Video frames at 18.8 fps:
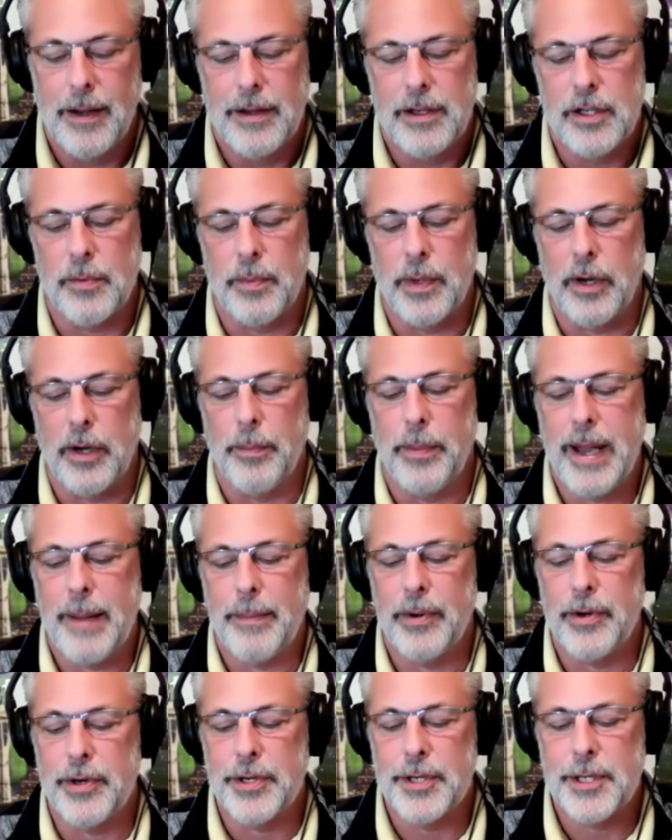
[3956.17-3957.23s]
Jabril
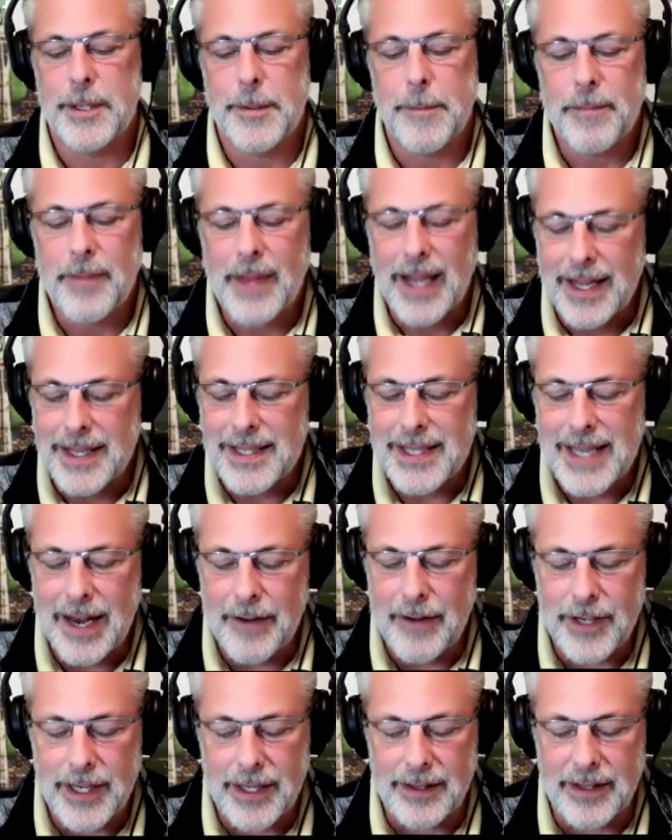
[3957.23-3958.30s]
Peppers at
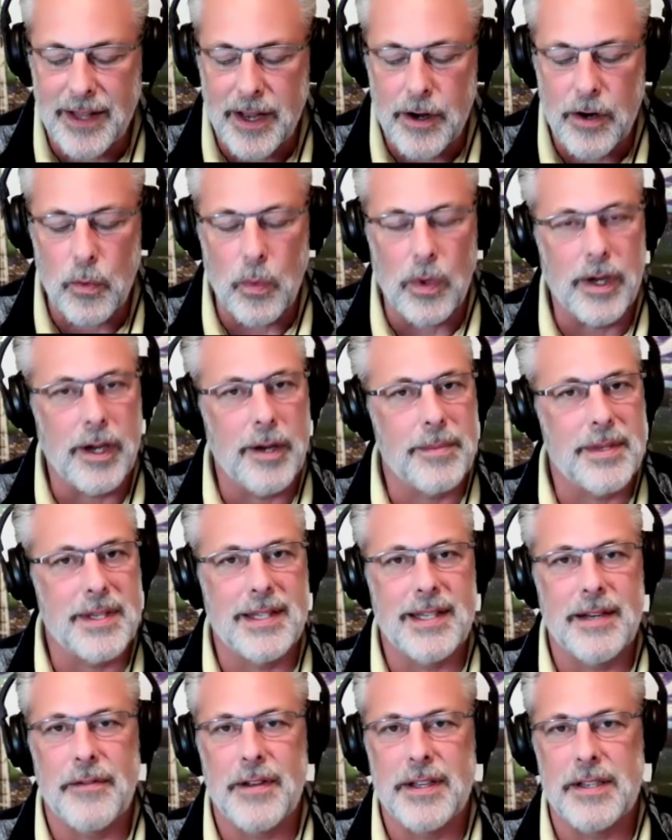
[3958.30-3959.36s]
safety. Leonard Williams at
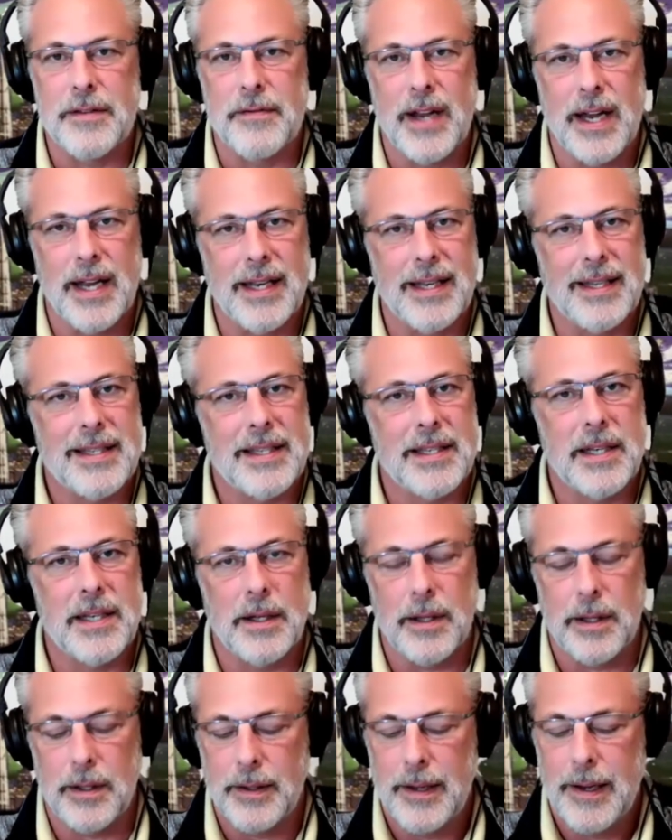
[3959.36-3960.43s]
defensive end,
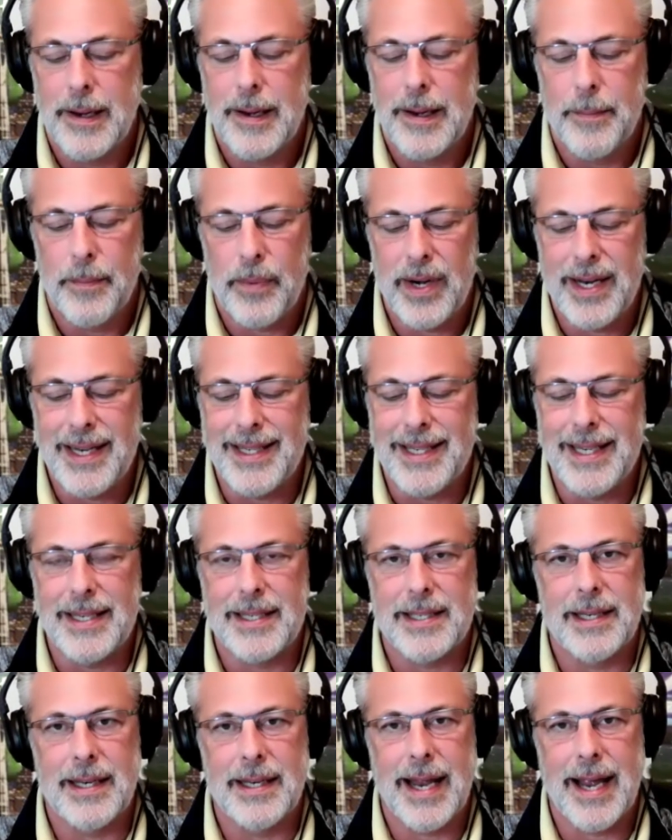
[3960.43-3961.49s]
still pretty
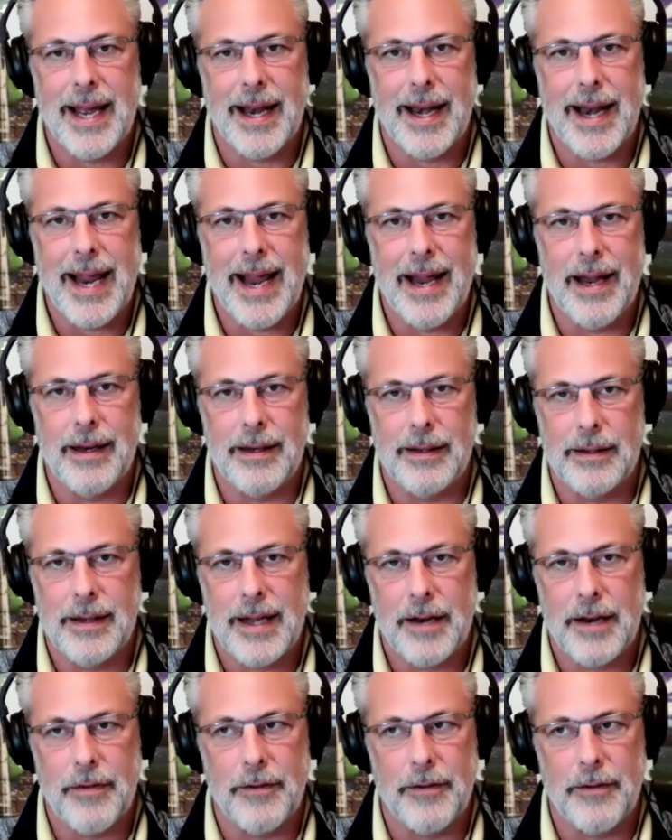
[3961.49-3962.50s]
decent at a kind of a